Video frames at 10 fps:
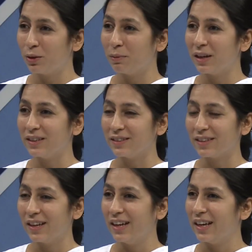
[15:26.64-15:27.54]
Kumaris.
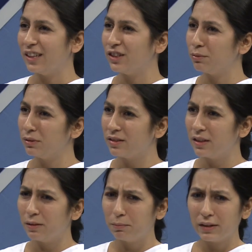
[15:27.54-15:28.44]
And she would
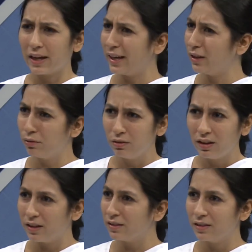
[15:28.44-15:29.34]
say, but I
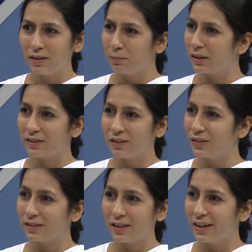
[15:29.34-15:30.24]
don't consider myself
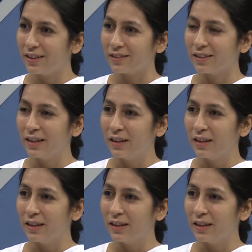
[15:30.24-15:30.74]
as a head.